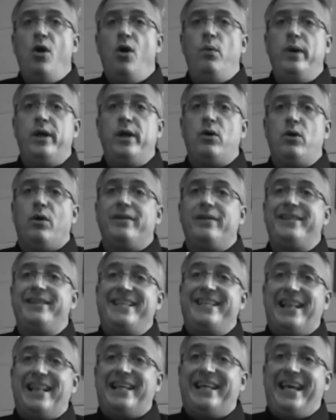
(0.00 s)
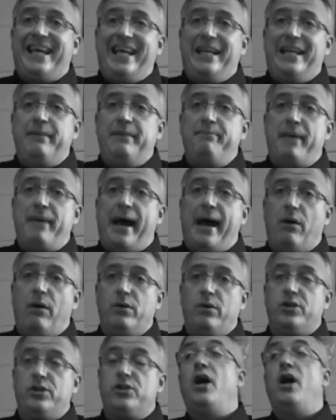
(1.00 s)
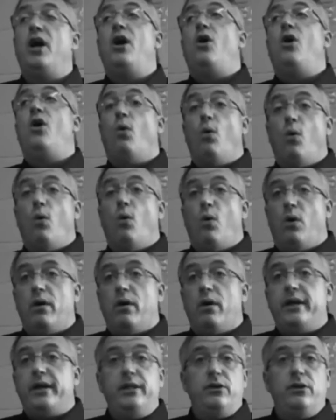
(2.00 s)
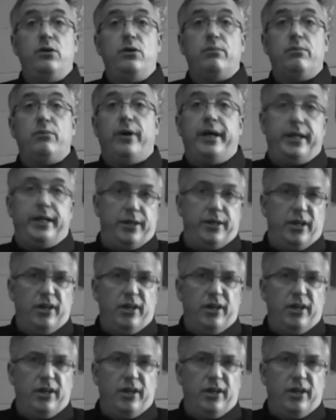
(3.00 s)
we call delegated powers or enumerated.